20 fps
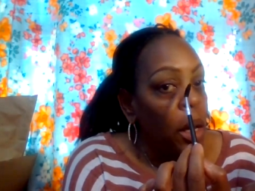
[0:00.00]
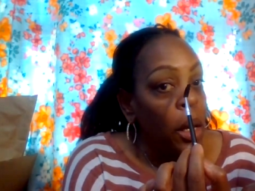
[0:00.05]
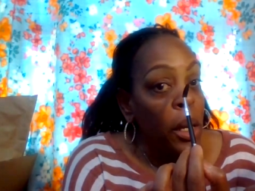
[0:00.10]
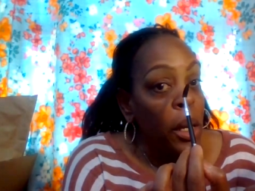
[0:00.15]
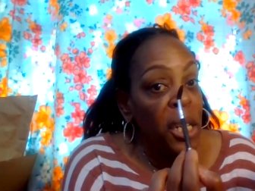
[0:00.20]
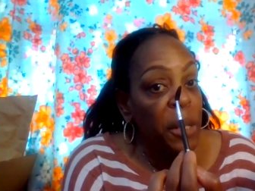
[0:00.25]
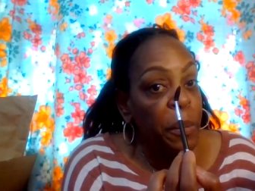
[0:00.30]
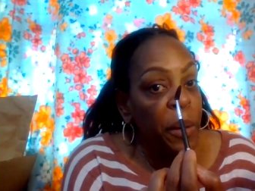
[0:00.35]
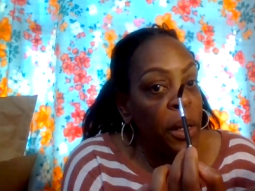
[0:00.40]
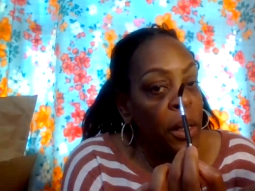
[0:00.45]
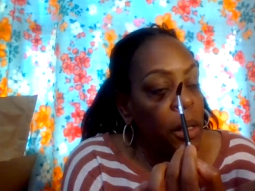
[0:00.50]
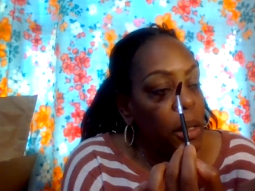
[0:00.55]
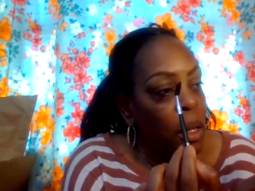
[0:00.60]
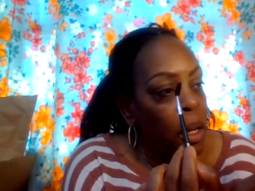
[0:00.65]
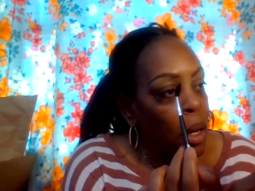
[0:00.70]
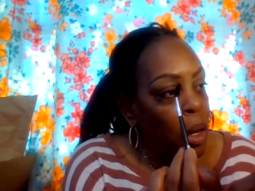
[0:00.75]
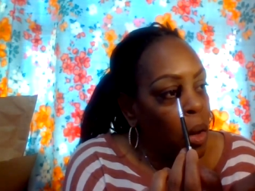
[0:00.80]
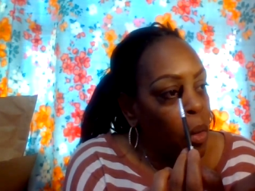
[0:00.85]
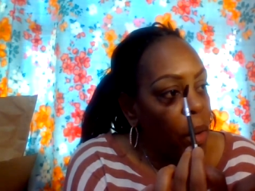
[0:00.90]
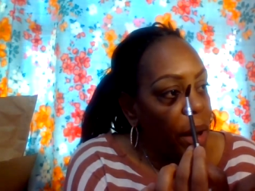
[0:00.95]
it's been
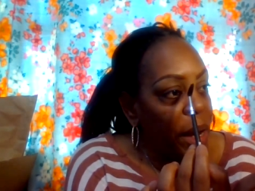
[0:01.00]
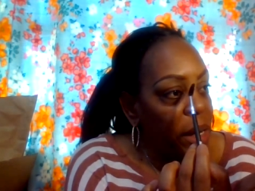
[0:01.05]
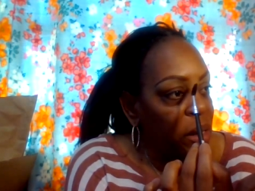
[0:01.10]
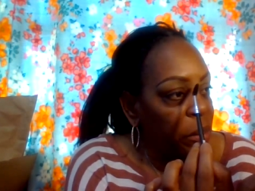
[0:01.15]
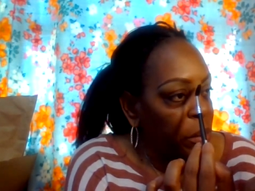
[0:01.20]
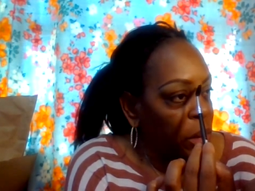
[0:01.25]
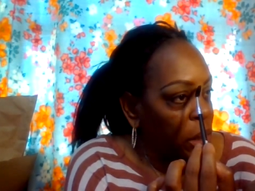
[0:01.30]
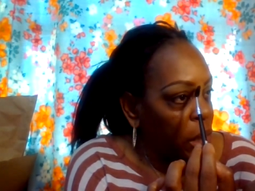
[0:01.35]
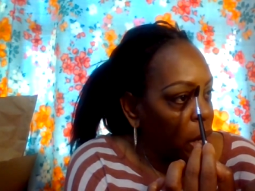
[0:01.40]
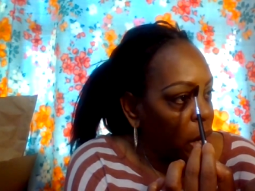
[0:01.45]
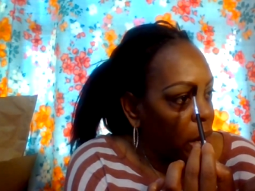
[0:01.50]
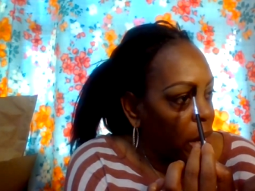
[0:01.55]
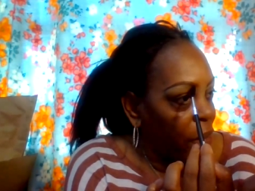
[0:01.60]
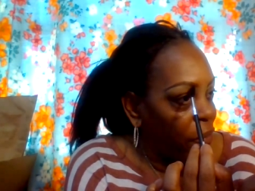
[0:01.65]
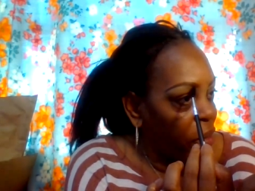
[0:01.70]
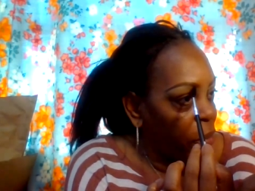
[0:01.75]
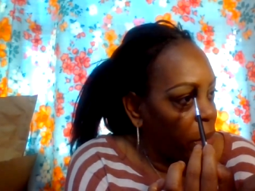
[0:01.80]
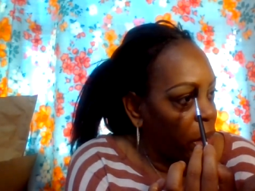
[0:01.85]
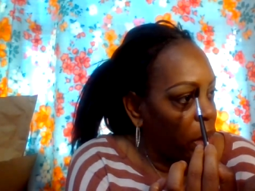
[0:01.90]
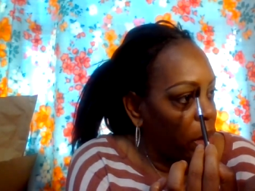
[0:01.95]
quite some time
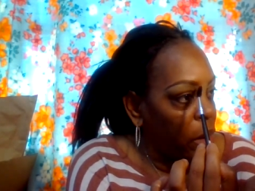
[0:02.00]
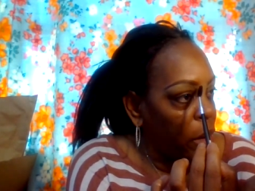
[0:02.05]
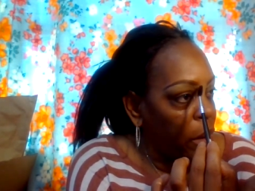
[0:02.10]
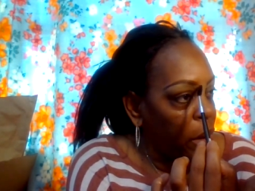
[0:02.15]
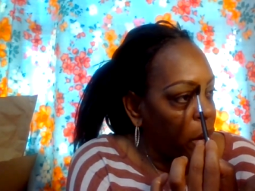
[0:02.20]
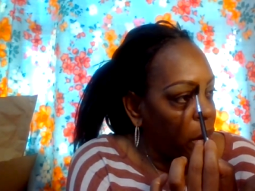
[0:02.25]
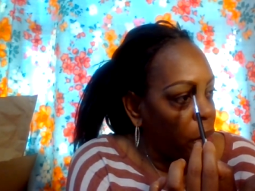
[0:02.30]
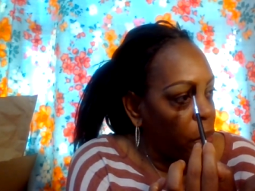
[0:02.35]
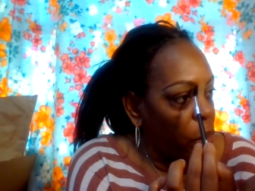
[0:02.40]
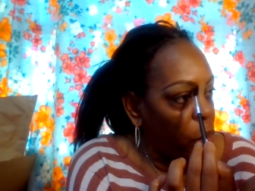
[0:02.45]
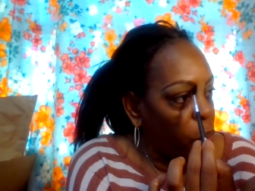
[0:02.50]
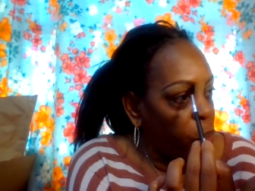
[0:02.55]
for me to uh,